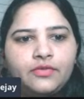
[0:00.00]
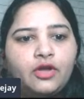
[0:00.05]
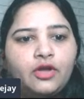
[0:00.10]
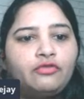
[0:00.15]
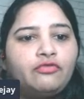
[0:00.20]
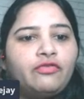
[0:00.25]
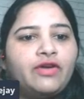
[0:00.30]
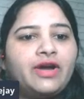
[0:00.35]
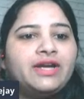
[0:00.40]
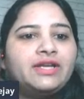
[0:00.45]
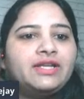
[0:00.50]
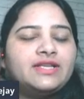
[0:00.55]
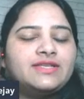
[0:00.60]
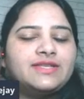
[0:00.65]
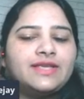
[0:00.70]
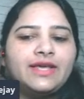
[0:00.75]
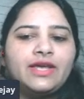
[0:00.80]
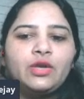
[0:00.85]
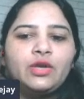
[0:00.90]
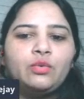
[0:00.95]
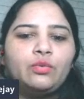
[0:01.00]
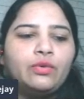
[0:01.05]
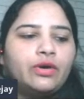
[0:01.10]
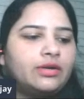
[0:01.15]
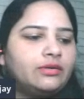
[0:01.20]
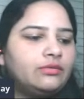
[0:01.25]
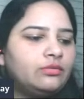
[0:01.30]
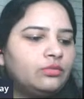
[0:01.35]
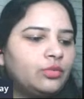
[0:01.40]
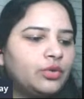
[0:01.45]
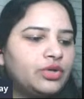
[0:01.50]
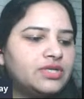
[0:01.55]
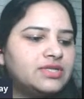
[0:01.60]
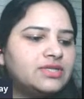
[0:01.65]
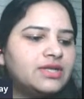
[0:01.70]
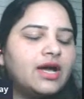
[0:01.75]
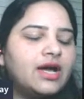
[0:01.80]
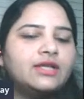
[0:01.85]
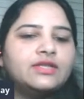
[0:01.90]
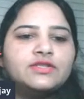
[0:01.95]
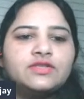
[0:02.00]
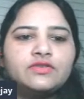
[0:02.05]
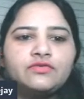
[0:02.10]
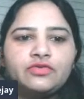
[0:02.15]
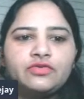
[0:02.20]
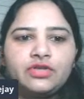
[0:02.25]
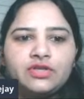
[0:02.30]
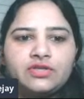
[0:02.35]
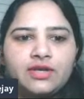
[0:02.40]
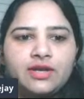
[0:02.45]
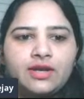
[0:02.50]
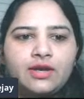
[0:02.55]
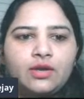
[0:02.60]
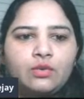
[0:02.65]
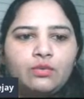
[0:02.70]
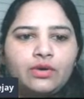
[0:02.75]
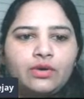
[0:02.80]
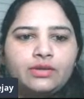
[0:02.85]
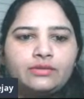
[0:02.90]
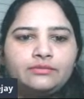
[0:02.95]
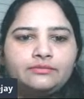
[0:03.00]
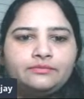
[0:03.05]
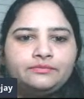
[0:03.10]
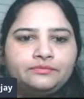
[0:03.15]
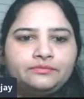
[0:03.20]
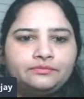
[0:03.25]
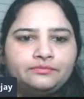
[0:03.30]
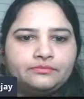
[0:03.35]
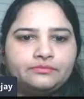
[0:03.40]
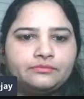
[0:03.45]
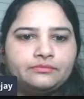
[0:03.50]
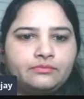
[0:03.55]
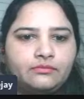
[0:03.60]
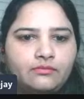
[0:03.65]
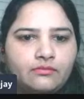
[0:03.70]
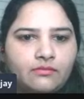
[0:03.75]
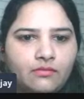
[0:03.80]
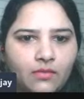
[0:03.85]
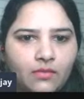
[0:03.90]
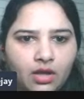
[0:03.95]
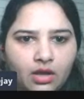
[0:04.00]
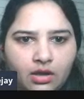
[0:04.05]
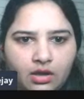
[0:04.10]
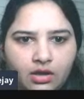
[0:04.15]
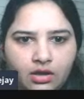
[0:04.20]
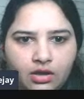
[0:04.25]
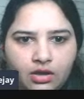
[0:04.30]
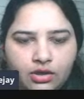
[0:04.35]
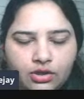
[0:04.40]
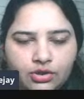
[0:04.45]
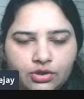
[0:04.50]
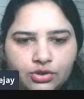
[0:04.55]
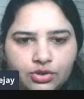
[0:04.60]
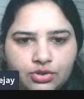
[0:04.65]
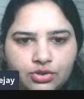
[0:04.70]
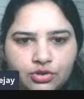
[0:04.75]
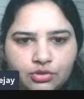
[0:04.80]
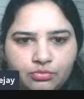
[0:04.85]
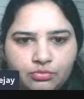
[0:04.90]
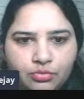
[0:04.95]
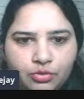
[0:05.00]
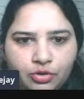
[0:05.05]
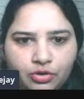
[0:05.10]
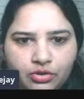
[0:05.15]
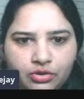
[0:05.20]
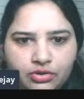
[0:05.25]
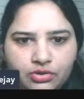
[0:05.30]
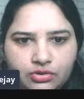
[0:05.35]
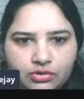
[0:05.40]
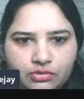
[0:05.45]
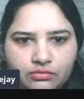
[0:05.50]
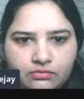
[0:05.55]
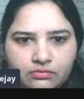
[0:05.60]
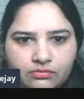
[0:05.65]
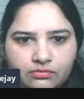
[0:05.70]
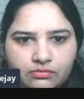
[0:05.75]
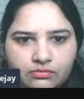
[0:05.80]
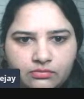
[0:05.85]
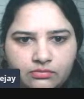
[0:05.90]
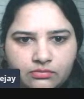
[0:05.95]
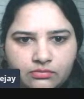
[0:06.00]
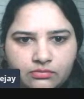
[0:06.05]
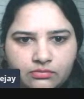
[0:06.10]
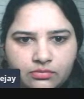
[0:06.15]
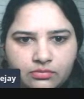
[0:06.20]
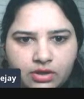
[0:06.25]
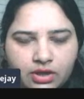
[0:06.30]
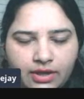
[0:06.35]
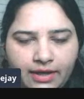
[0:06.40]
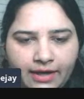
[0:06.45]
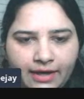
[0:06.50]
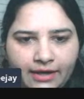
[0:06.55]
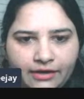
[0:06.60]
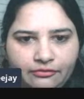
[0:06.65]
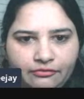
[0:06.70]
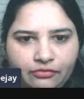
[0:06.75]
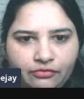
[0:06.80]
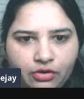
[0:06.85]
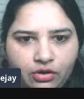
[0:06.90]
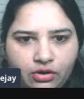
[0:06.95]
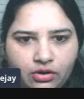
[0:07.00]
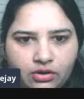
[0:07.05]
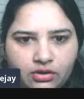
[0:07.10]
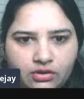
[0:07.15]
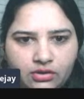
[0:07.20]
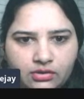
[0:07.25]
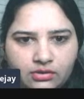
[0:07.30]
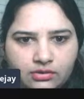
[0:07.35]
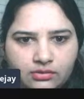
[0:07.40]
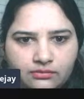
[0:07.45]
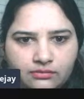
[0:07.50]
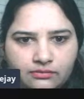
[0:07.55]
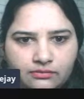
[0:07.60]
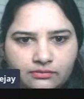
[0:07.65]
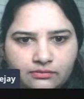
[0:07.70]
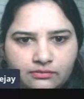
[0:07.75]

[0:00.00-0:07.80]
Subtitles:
now find the second one. What is the answer for the second one? You should book ahead for the